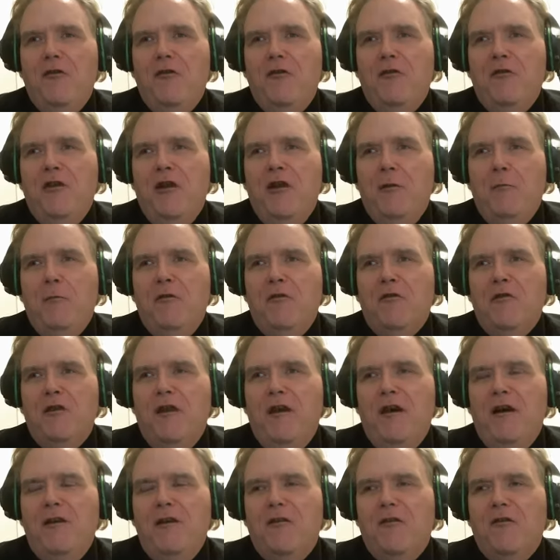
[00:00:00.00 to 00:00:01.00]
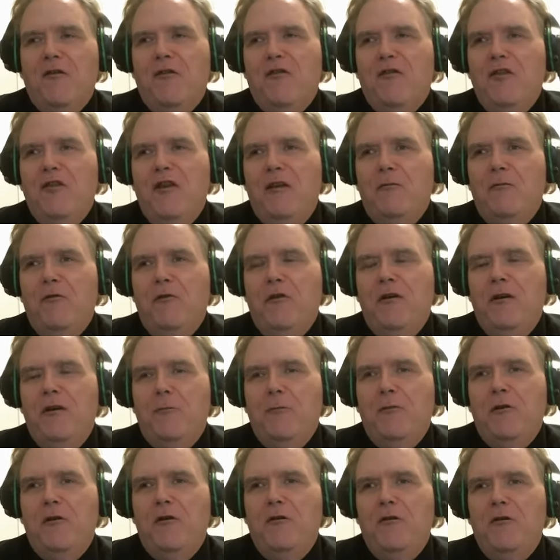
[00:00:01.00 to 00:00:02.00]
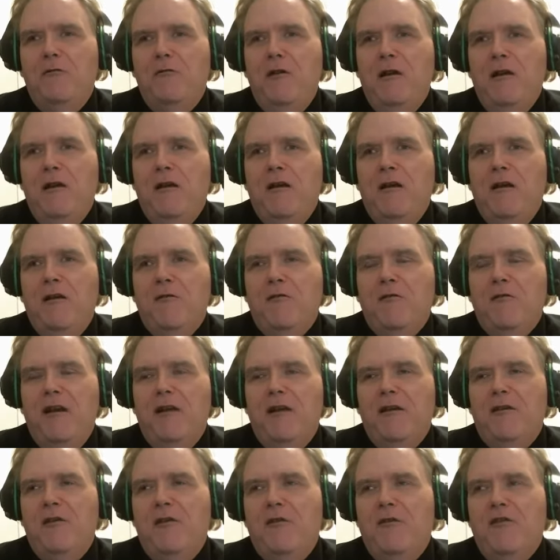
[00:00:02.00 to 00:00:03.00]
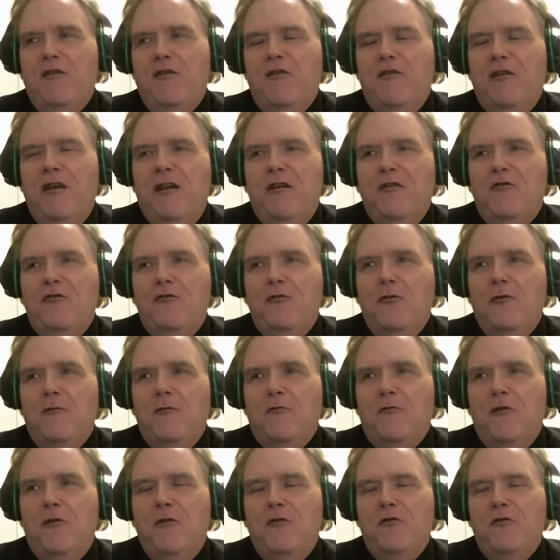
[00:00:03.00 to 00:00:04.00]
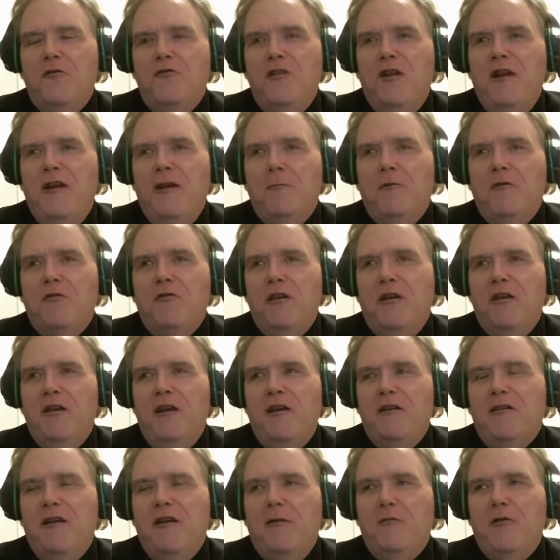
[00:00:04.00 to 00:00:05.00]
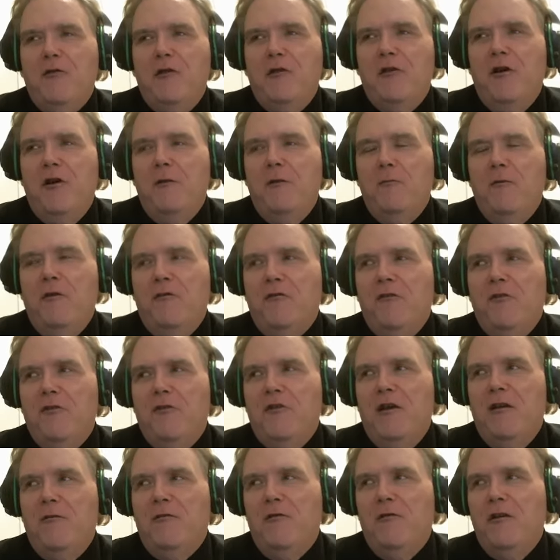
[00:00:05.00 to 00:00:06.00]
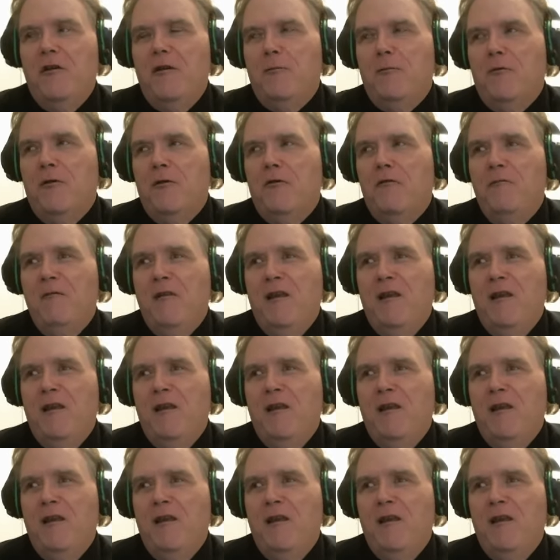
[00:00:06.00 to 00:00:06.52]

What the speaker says: His name is Alex Sanfilippo. Thank goodness he's got a short first name, because I'd hate to have to call him Mr. Sanfilippo.